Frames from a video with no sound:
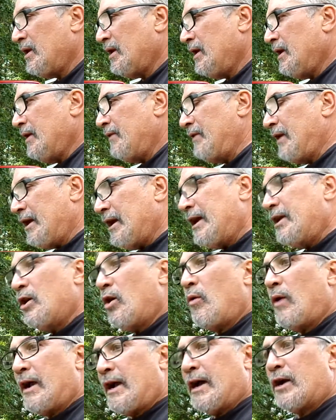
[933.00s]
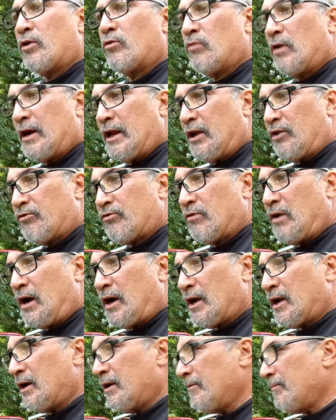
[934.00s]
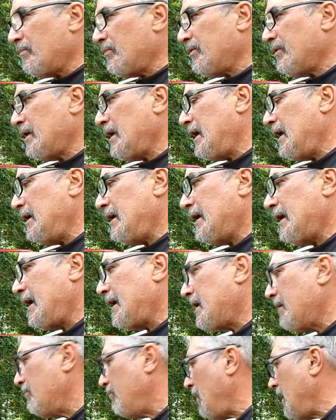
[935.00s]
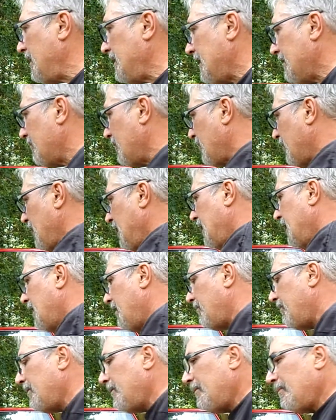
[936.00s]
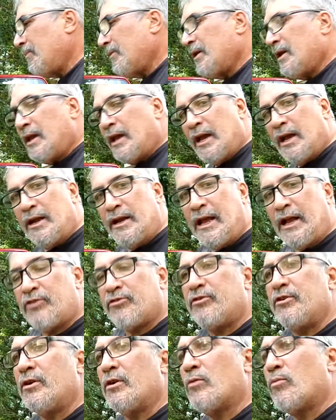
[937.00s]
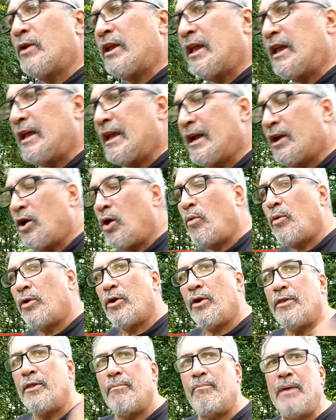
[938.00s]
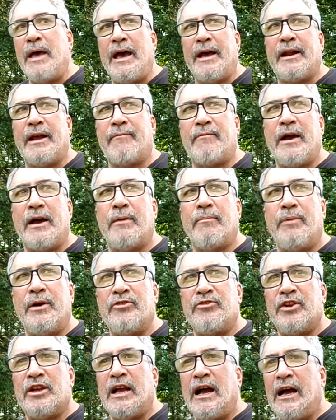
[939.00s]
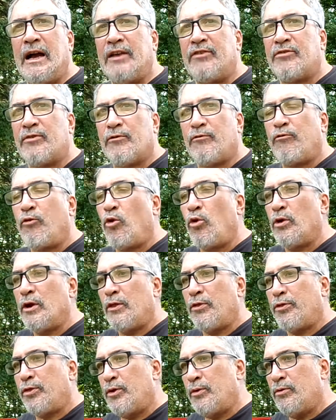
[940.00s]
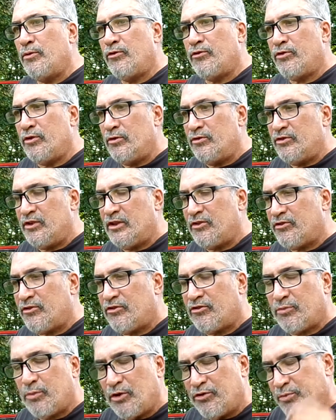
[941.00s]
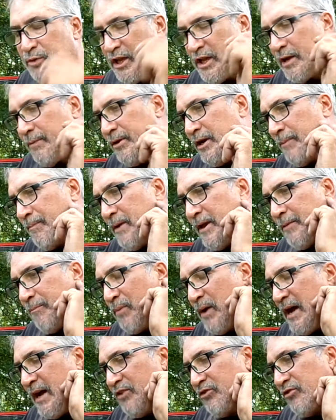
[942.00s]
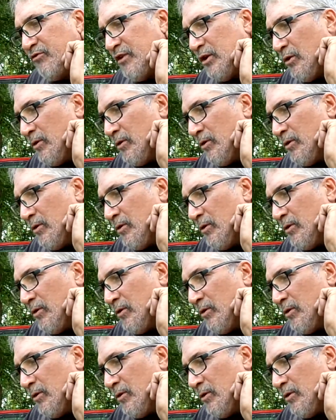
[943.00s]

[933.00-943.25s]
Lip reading: Then I know I got a running truck, and then I can button everything up. And next year we can get going on the bed. I've got a bunch of guys, they're Ford enthusiasts. They're supposed to be coming up out of Pottsville.